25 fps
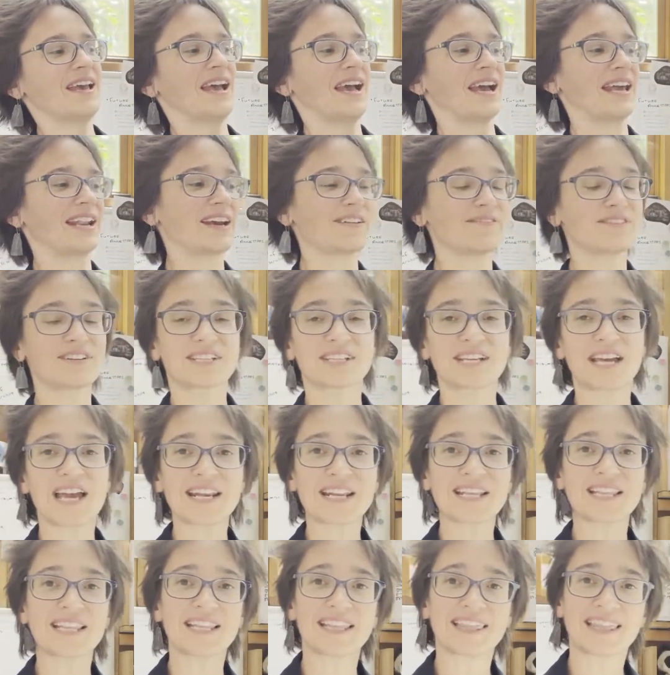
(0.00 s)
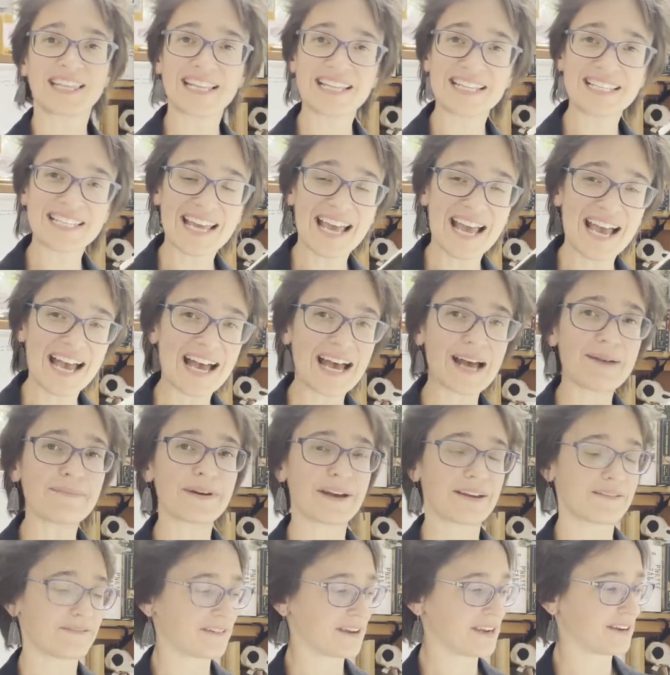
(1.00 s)
And I've decided that these are
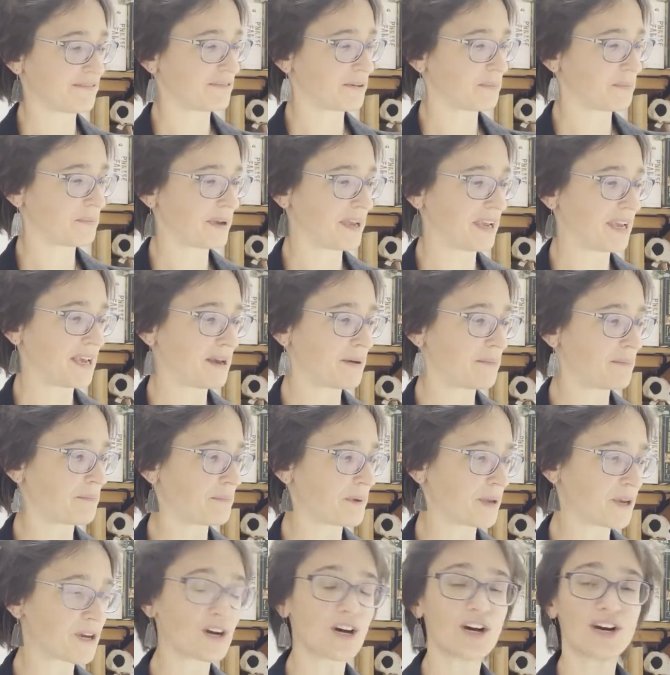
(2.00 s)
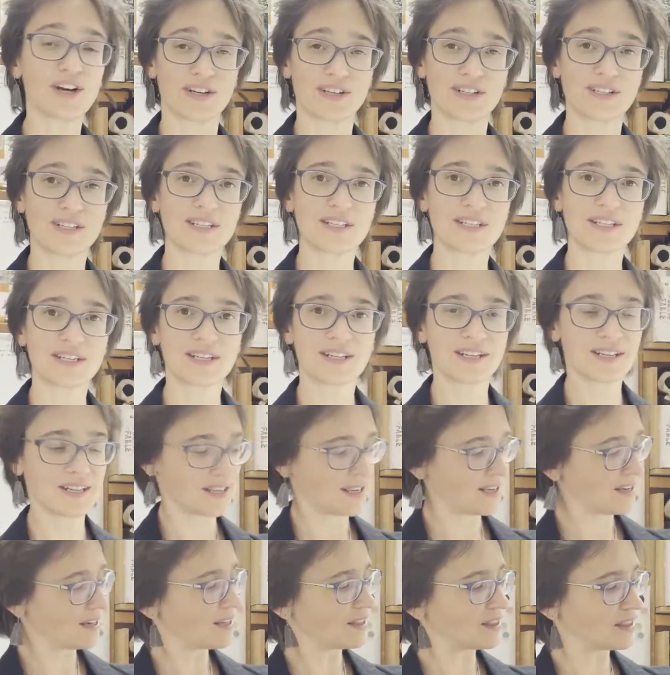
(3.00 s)
my favourite pair because
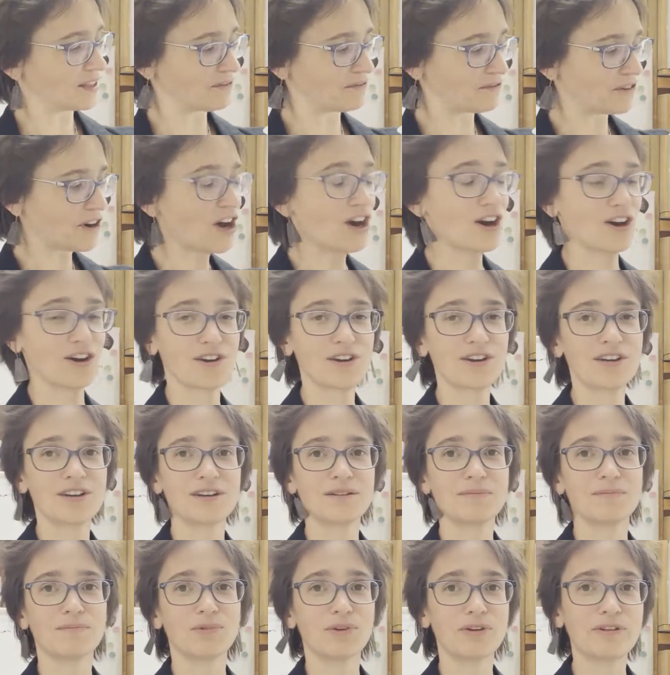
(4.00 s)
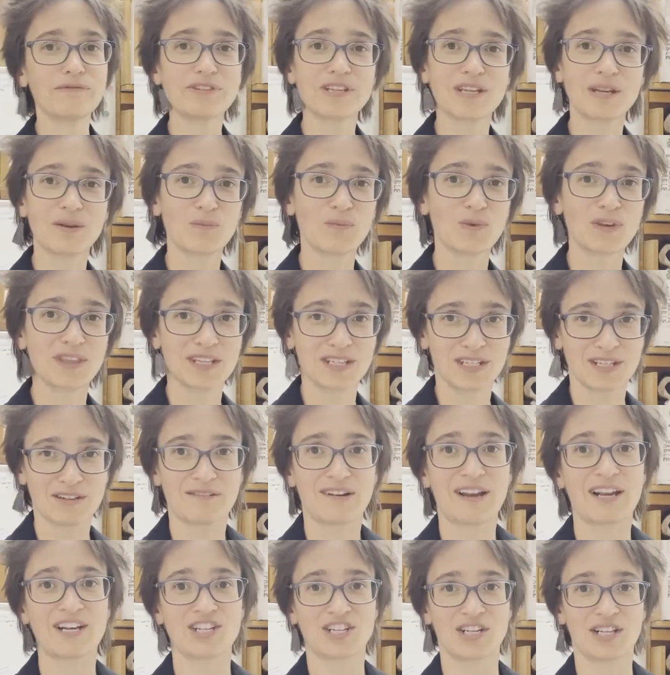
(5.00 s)
the frog moves in with the
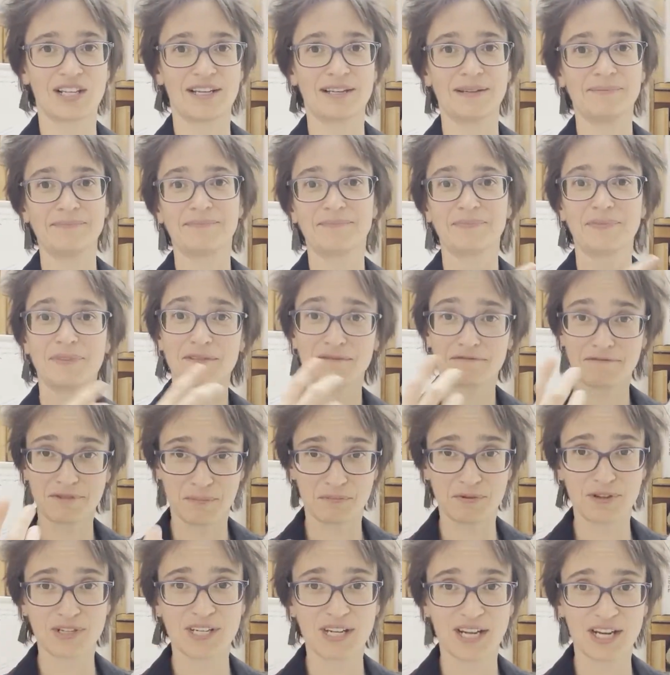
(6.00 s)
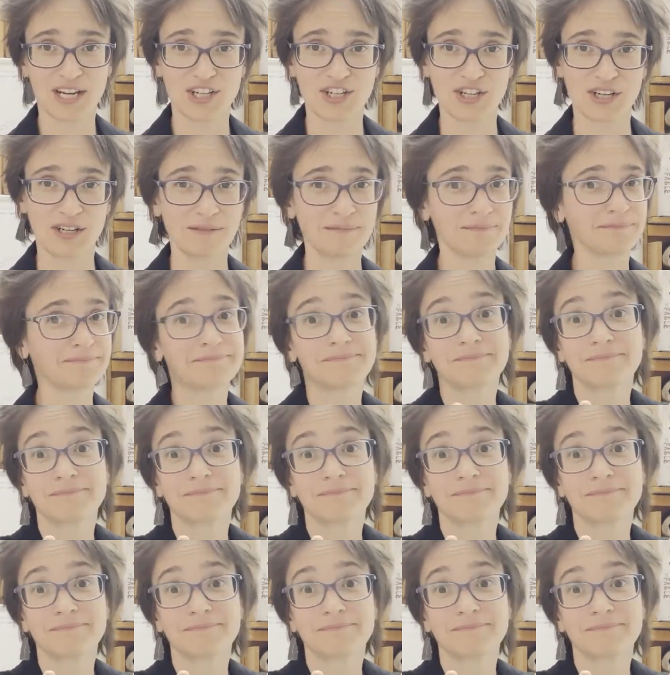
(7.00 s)
tarantula for protection.